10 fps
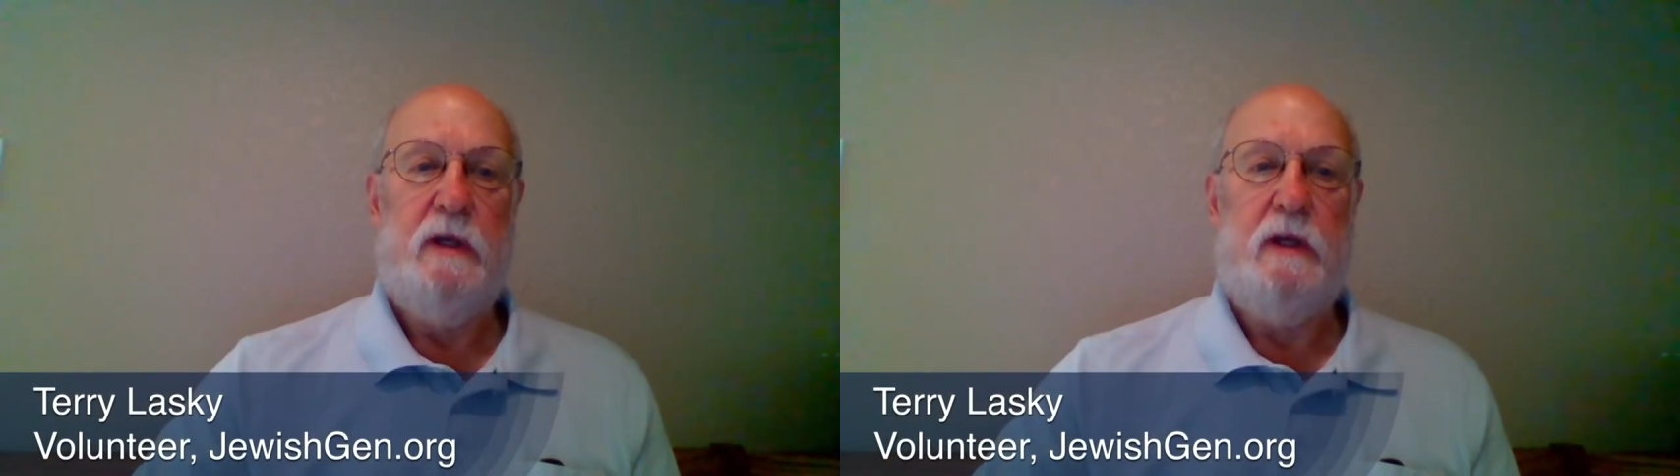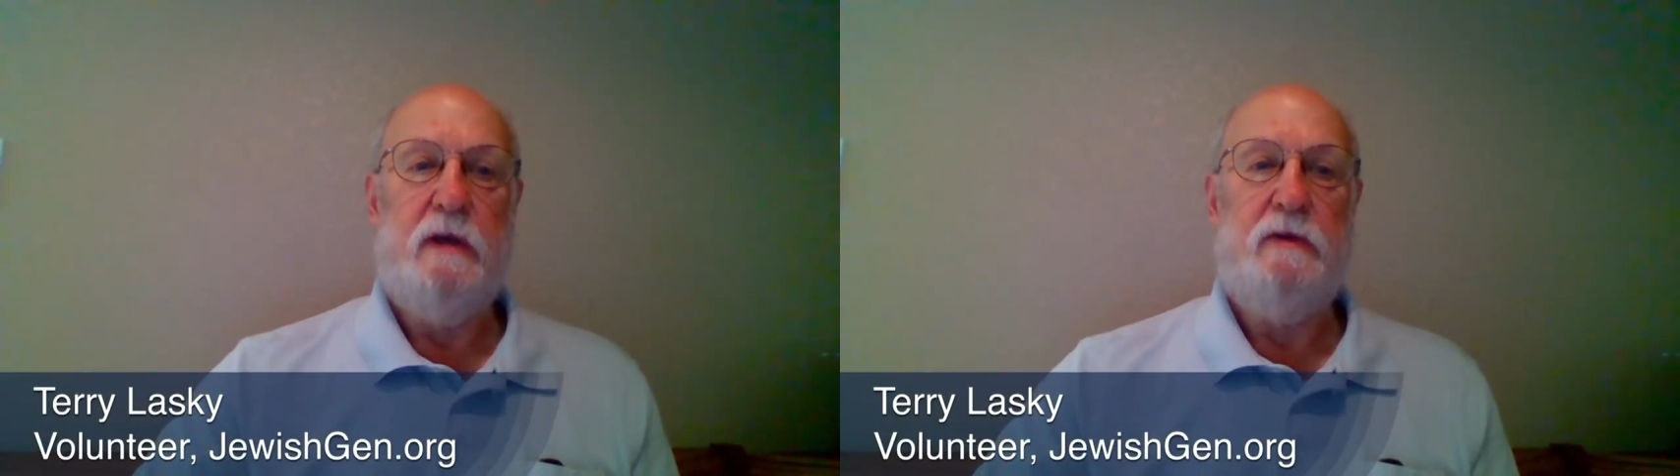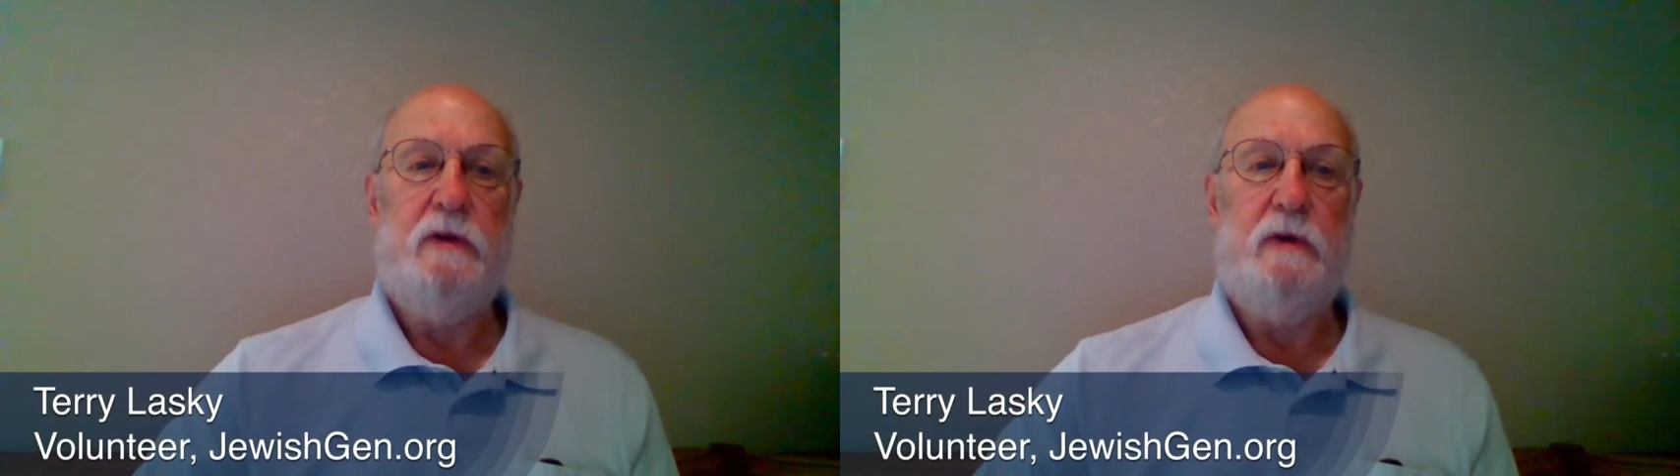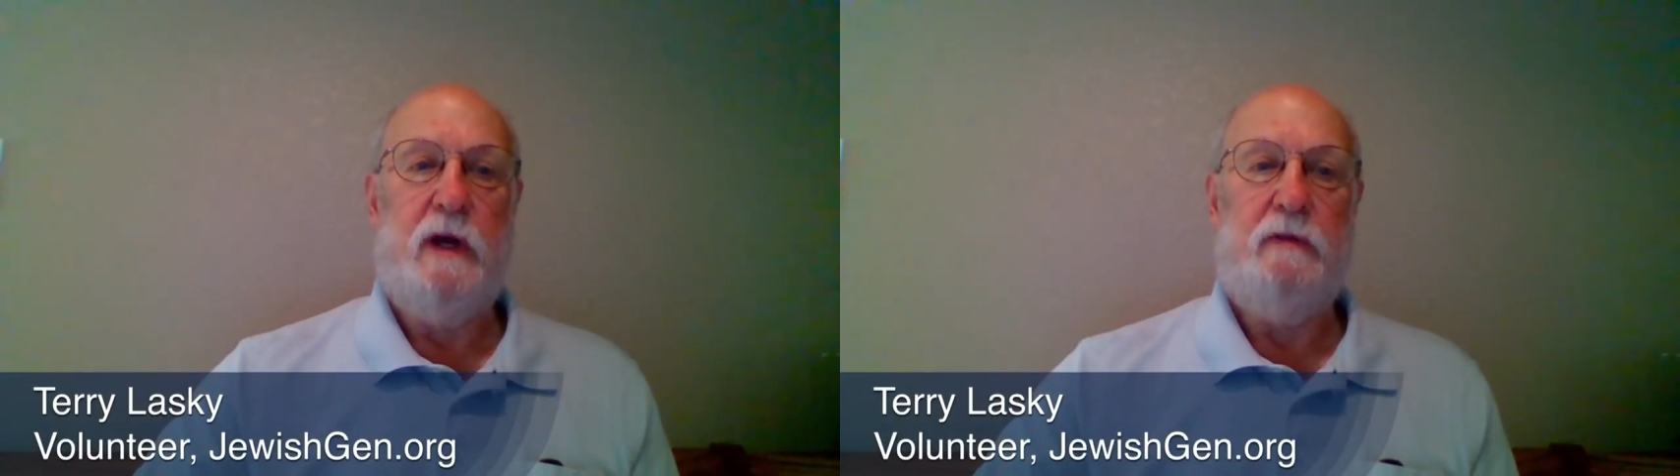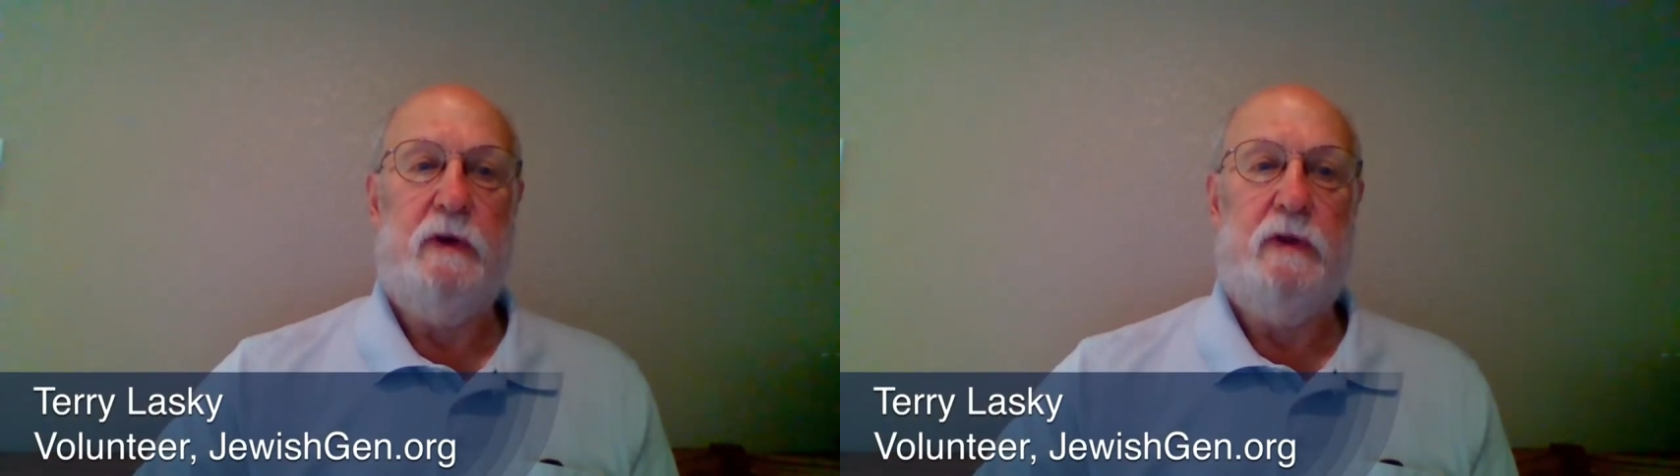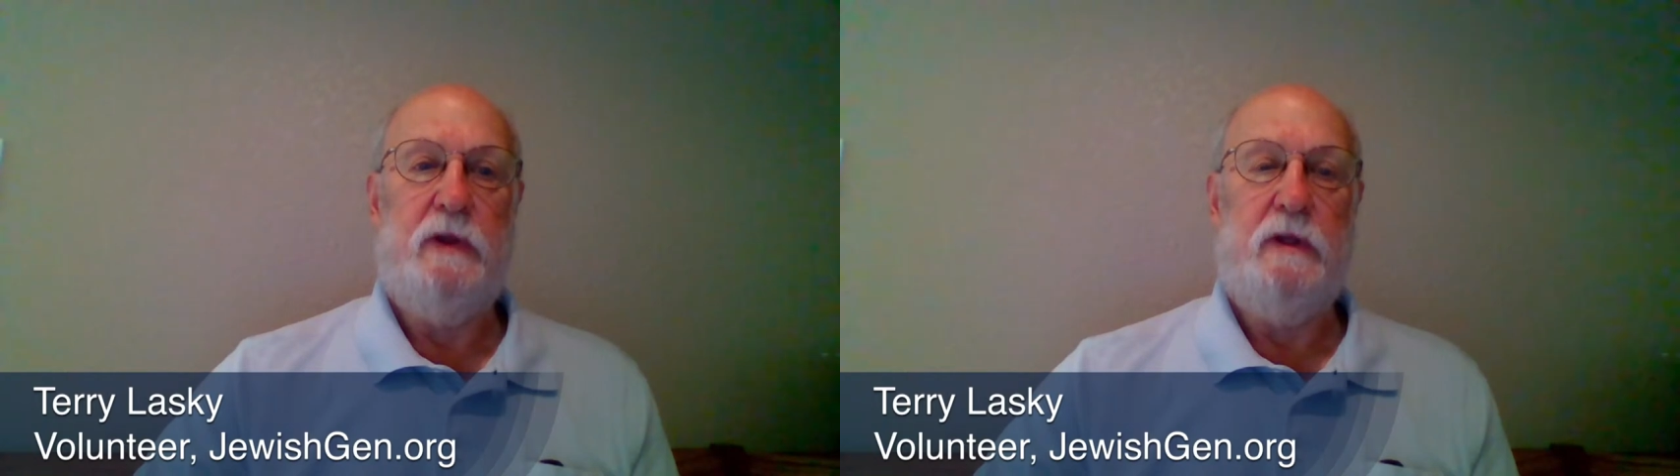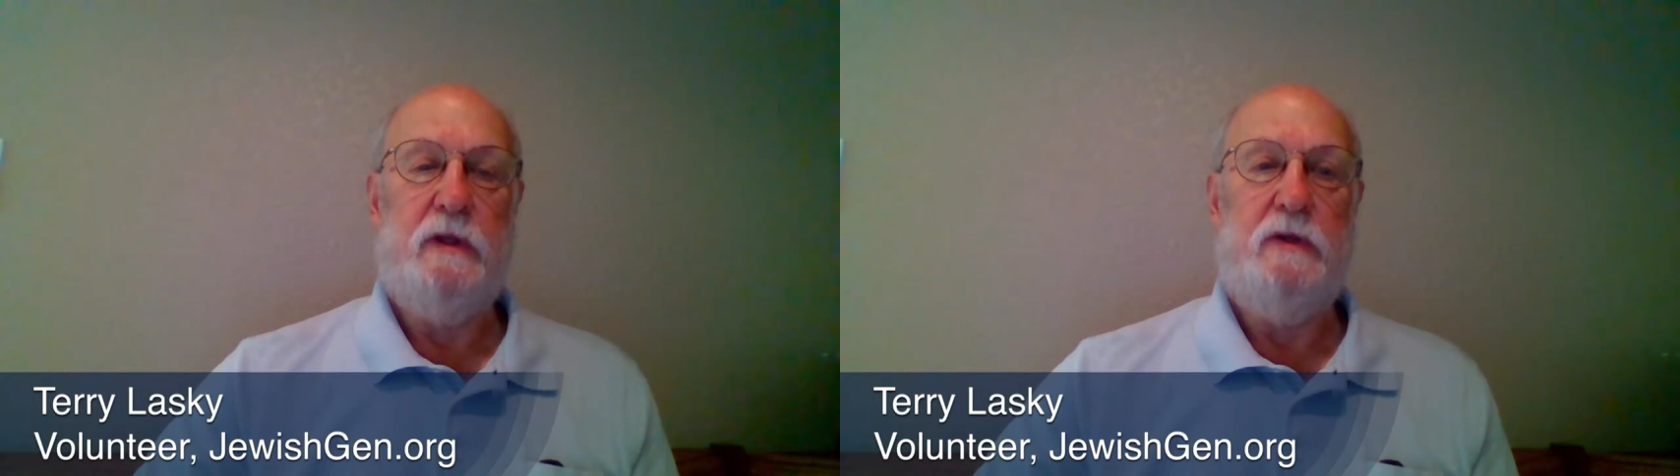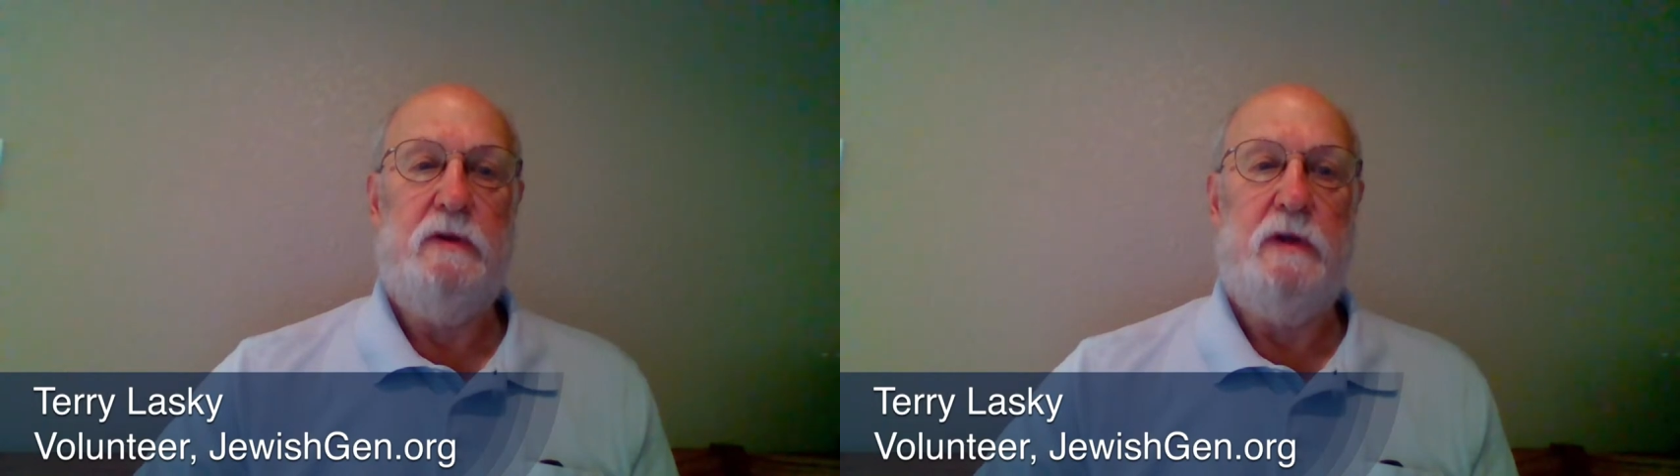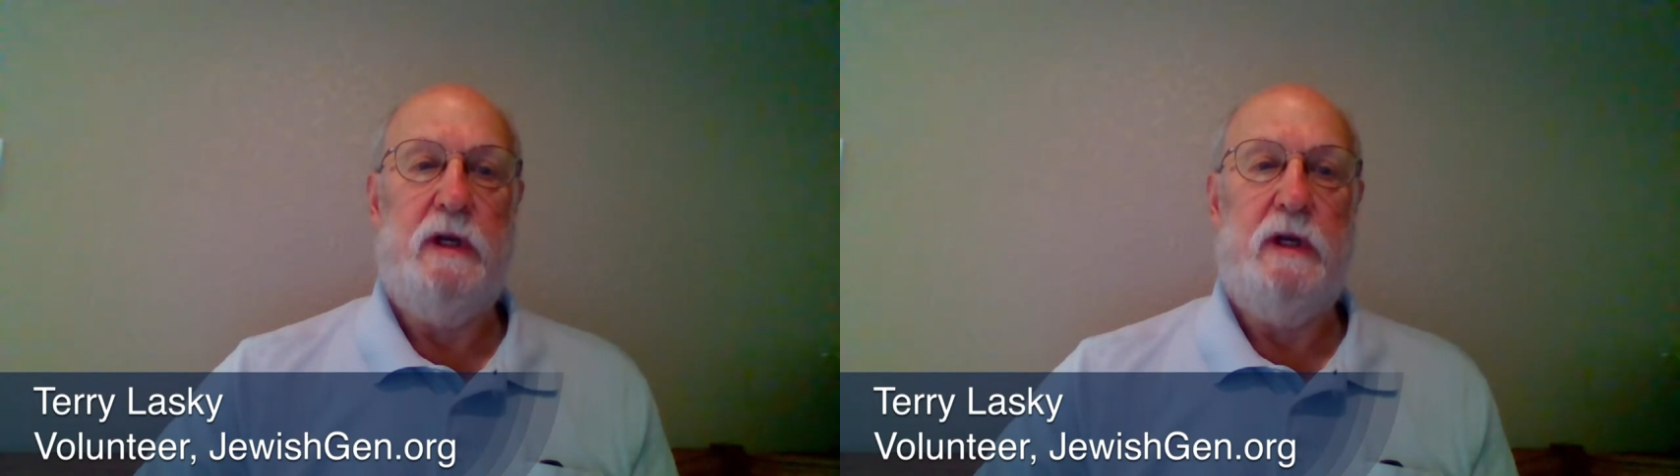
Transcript: he gives you everything that you